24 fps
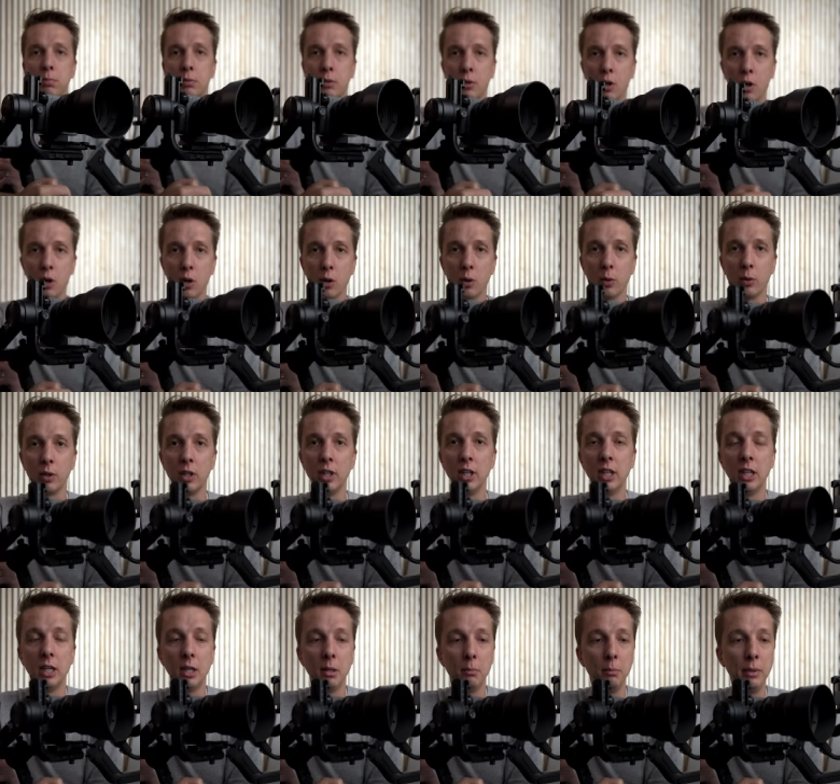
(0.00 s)
Pro,
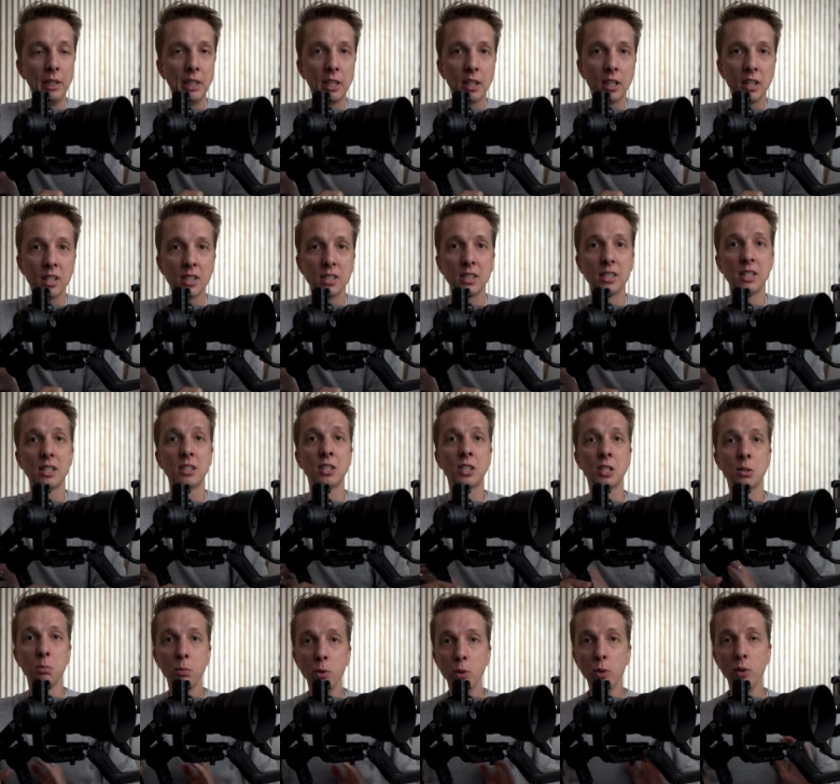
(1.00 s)
because
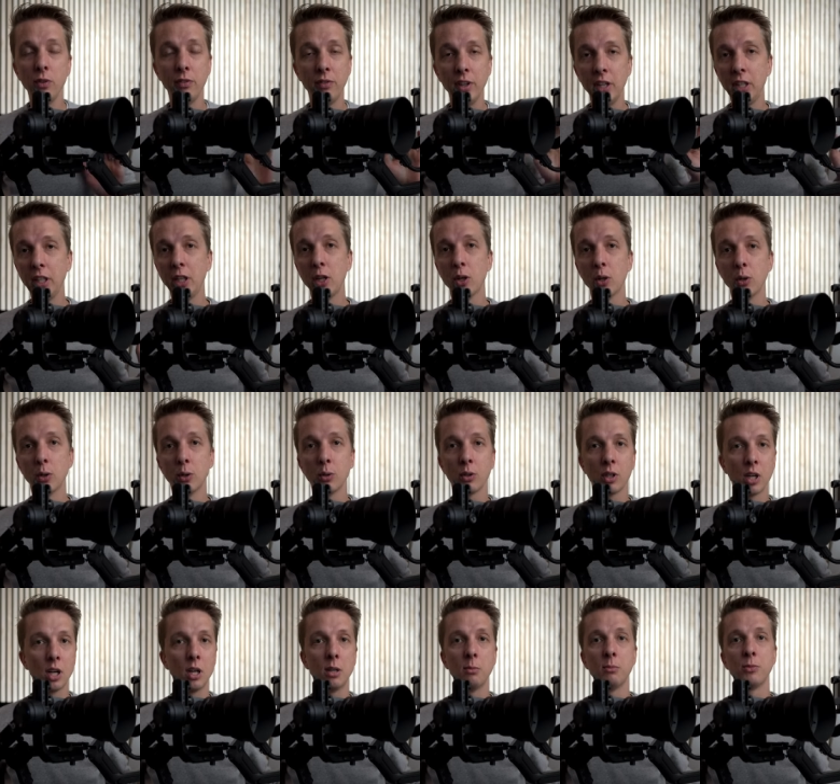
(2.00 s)
smooth video
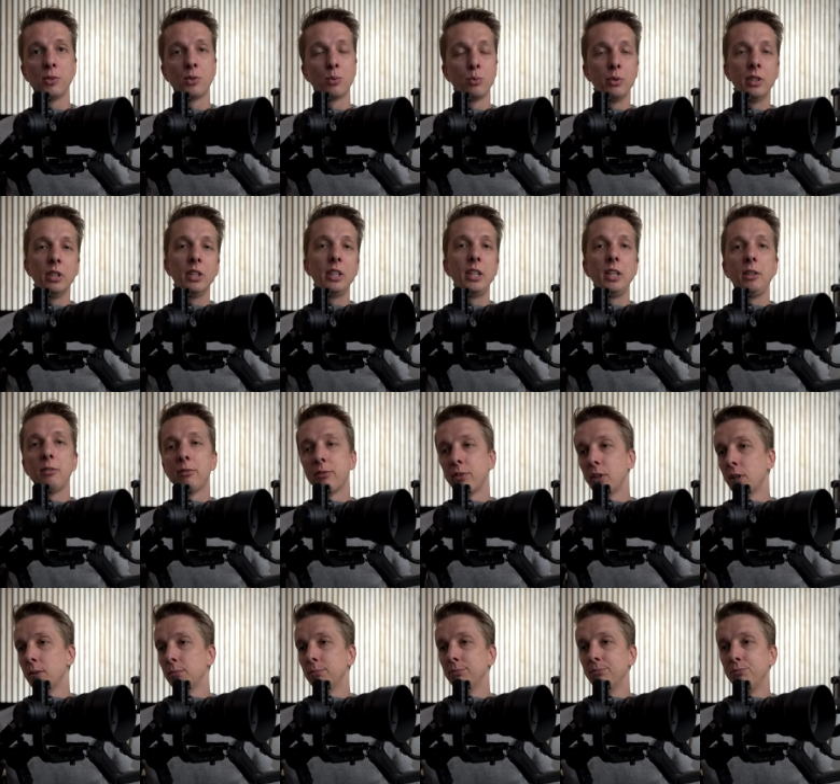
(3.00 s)
comes really
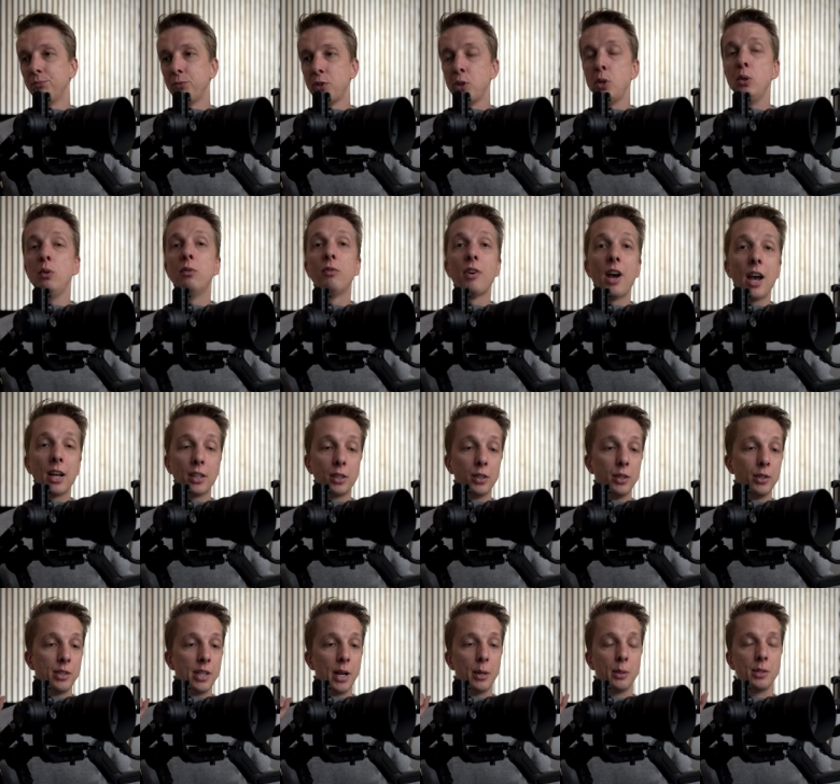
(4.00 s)
from two
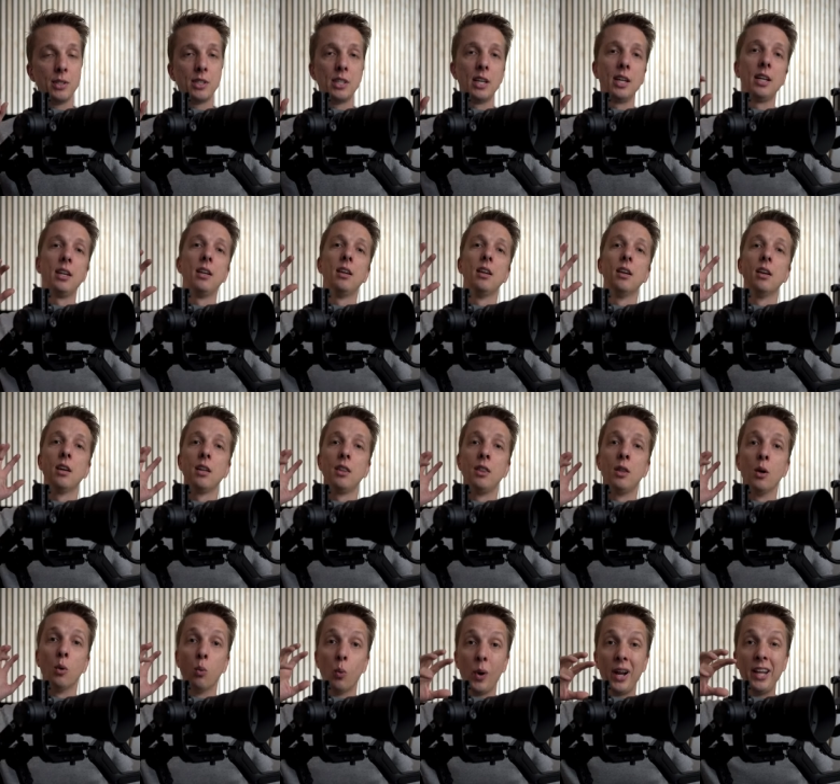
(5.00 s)
factors, I would say.
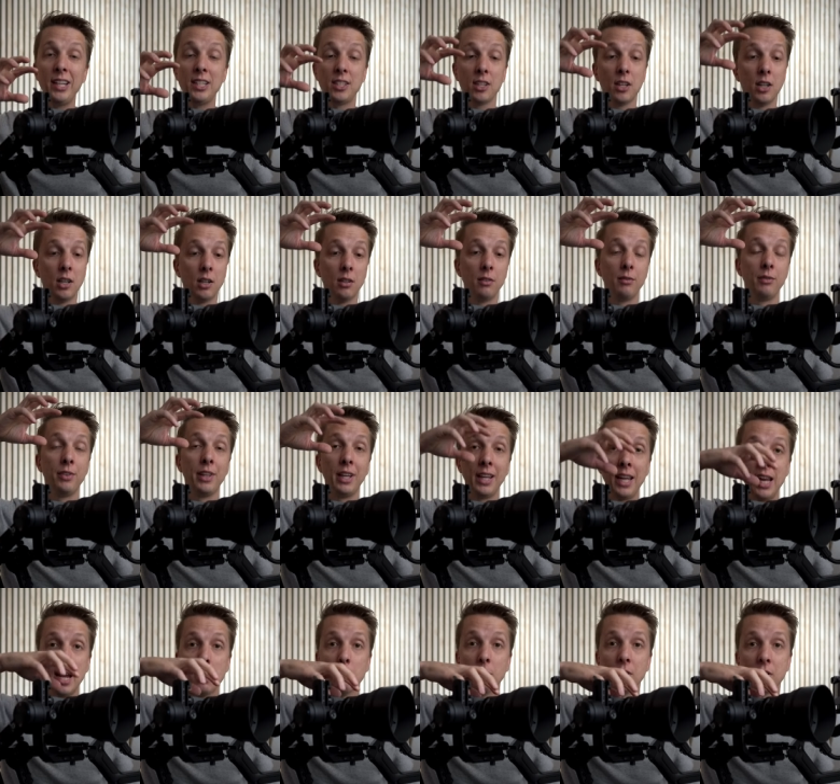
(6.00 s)
The weight of the
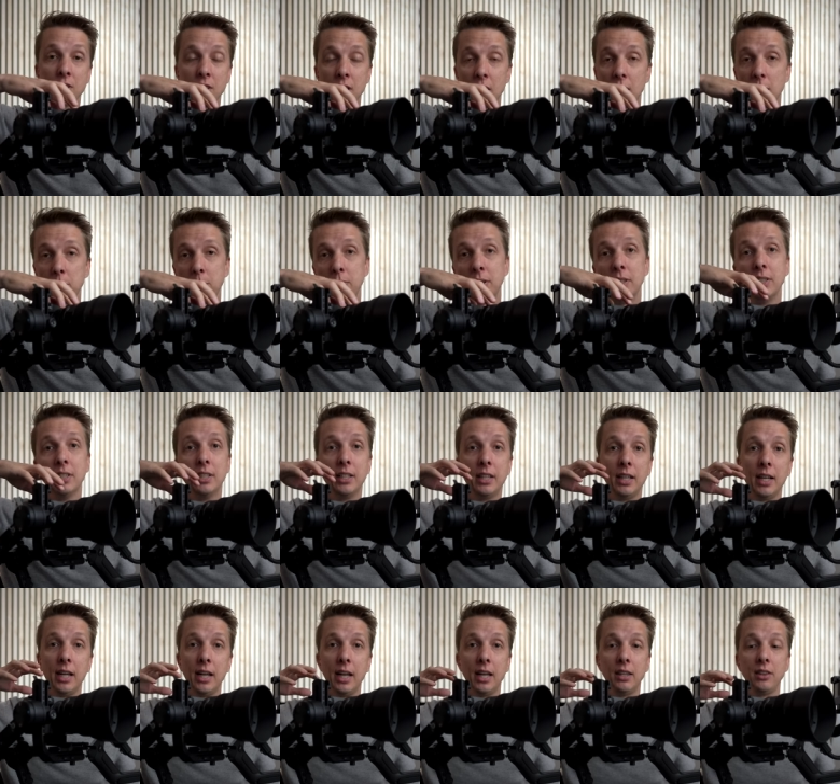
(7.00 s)
camera setup
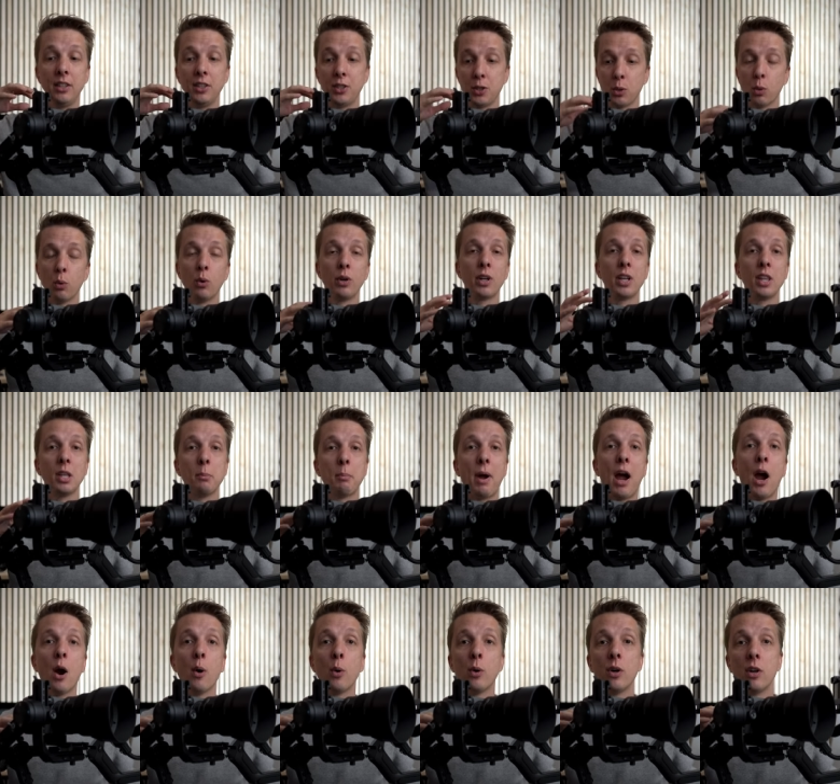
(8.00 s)
and the torque and the
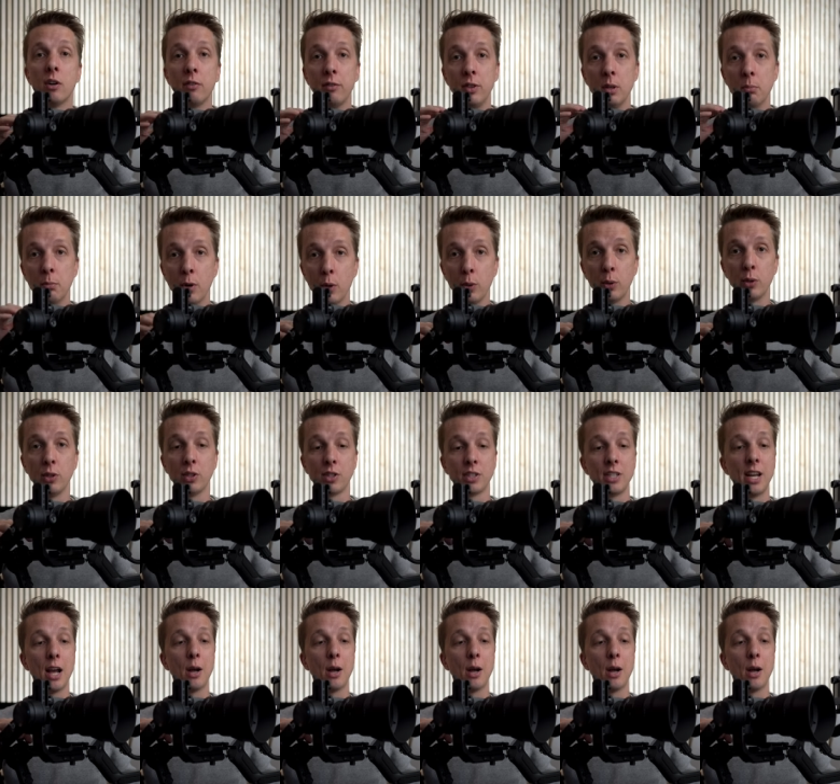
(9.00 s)
power of the motors.